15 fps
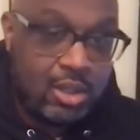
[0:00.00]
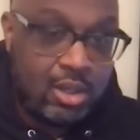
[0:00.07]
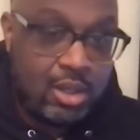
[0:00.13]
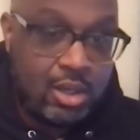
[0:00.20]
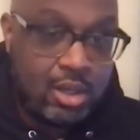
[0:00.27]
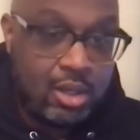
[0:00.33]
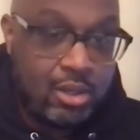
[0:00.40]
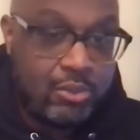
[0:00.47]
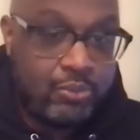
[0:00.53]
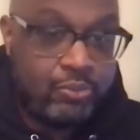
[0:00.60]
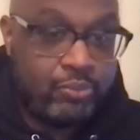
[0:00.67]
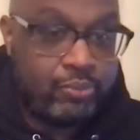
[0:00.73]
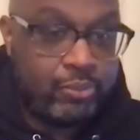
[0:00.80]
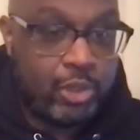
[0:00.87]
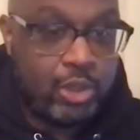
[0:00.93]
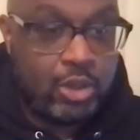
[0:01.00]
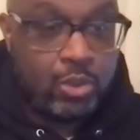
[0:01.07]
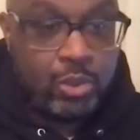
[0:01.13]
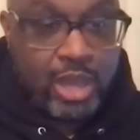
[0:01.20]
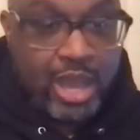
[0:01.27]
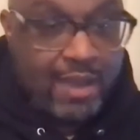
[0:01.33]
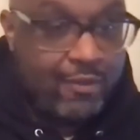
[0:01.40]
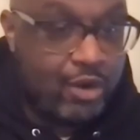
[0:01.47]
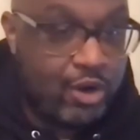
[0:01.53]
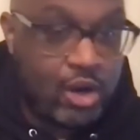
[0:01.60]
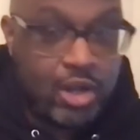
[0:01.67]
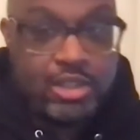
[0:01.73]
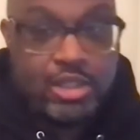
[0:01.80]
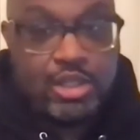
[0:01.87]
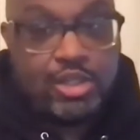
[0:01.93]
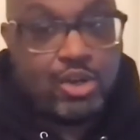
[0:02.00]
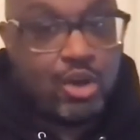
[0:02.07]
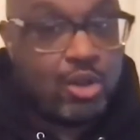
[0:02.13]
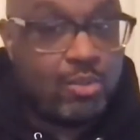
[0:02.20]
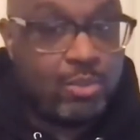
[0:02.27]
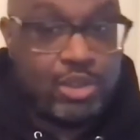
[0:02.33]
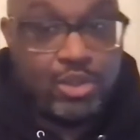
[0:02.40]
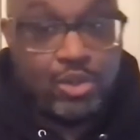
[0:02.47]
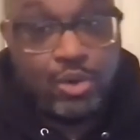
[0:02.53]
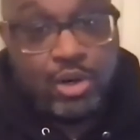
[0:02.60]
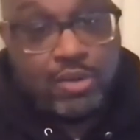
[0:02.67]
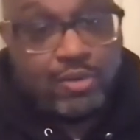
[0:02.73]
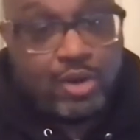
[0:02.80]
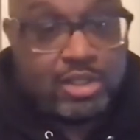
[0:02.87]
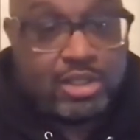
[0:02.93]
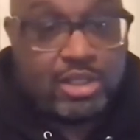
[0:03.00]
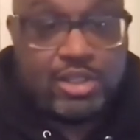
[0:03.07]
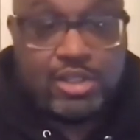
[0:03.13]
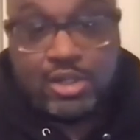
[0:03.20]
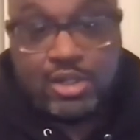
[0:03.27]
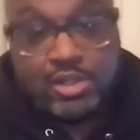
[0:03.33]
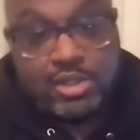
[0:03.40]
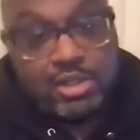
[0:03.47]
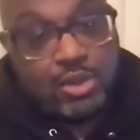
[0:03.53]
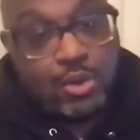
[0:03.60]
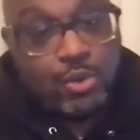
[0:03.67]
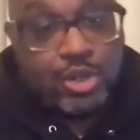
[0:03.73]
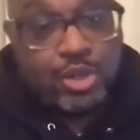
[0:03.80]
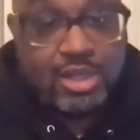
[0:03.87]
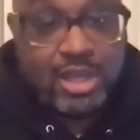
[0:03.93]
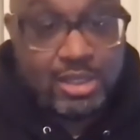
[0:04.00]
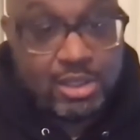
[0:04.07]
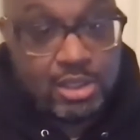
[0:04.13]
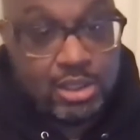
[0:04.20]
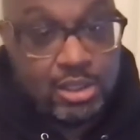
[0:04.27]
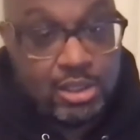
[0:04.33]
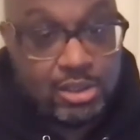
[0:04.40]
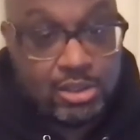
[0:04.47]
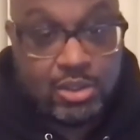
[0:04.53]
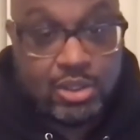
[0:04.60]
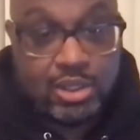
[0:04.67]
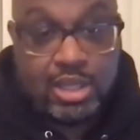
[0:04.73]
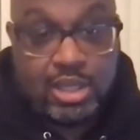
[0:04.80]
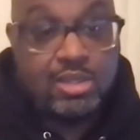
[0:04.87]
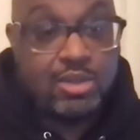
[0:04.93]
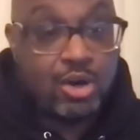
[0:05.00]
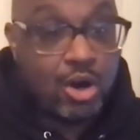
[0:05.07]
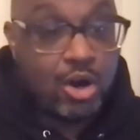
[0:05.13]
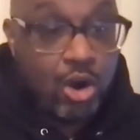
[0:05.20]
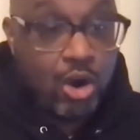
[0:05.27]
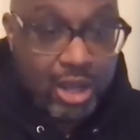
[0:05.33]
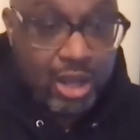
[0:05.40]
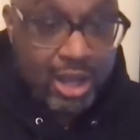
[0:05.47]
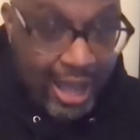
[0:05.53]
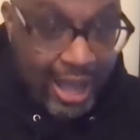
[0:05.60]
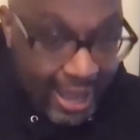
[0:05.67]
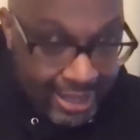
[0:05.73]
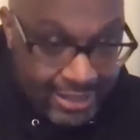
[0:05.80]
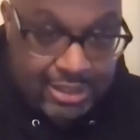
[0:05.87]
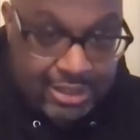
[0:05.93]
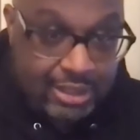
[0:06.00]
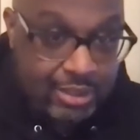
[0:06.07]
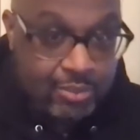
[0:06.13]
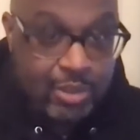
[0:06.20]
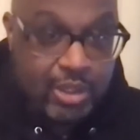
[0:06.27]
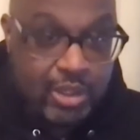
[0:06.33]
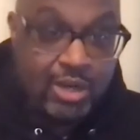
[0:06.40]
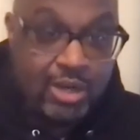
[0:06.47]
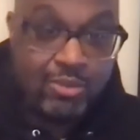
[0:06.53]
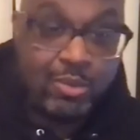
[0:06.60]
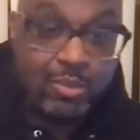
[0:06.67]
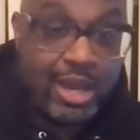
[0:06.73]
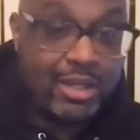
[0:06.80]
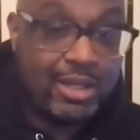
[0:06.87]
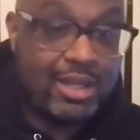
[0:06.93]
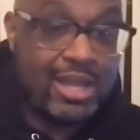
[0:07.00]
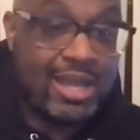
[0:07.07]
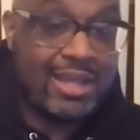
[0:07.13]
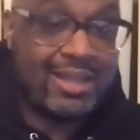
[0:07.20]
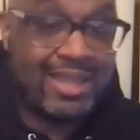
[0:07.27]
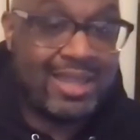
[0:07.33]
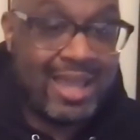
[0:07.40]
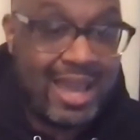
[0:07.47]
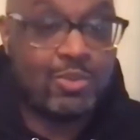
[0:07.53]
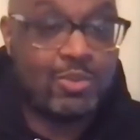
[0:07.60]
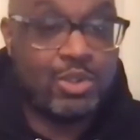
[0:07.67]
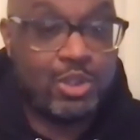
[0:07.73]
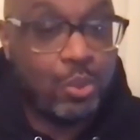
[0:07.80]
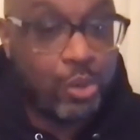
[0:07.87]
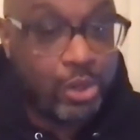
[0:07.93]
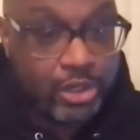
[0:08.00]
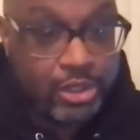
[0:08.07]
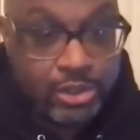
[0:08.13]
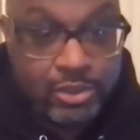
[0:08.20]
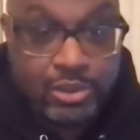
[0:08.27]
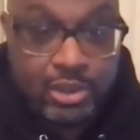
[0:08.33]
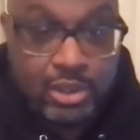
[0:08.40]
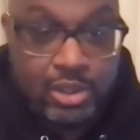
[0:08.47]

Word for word: Um, you know, we have it on our t All majority of our t-shirts is own your destiny. So the kids are constantly being reminded that that's what you want to do